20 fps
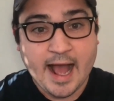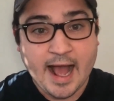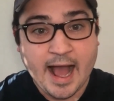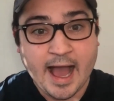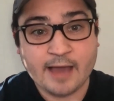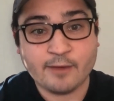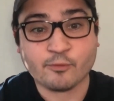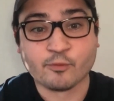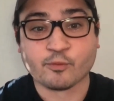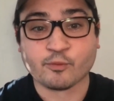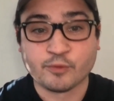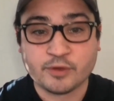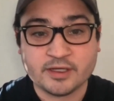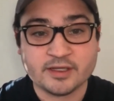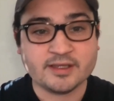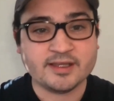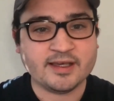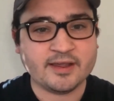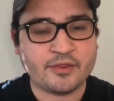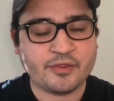I
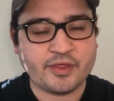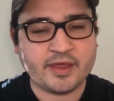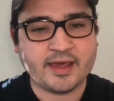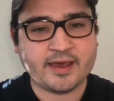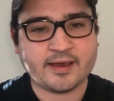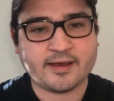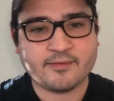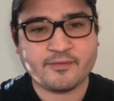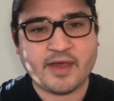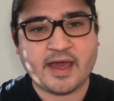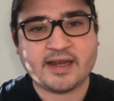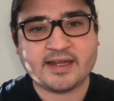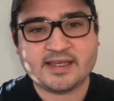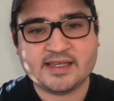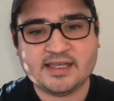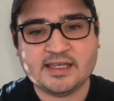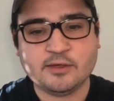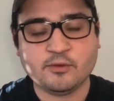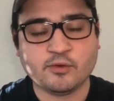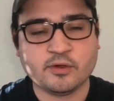really think that
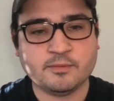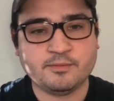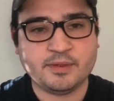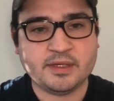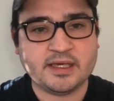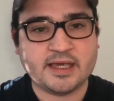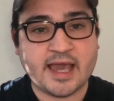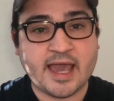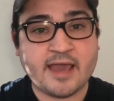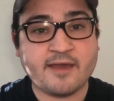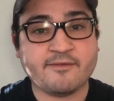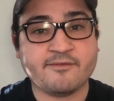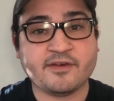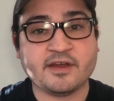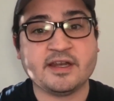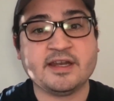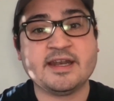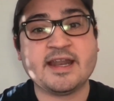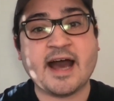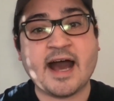he would be a
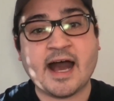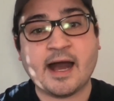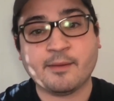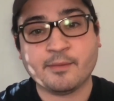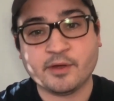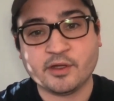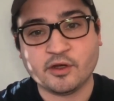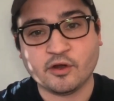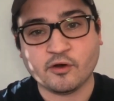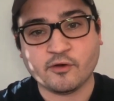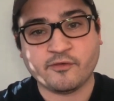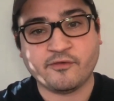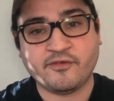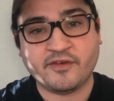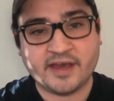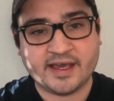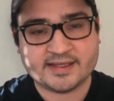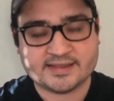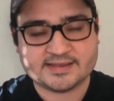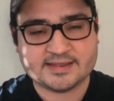phenomenal
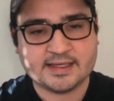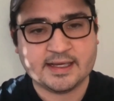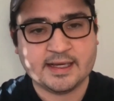fit